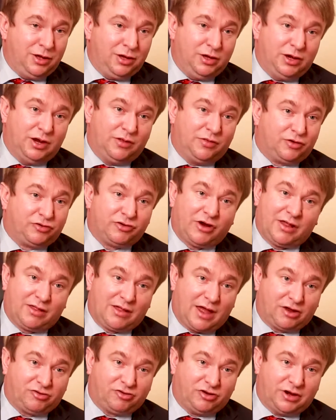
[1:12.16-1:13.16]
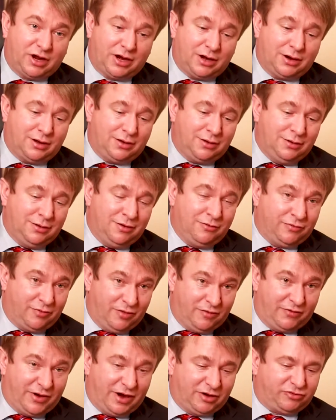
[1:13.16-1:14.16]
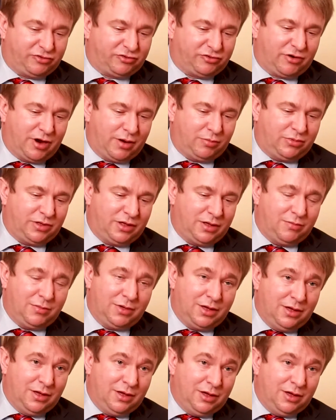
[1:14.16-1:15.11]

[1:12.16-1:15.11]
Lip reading: You need the transaction data from the financial crime team.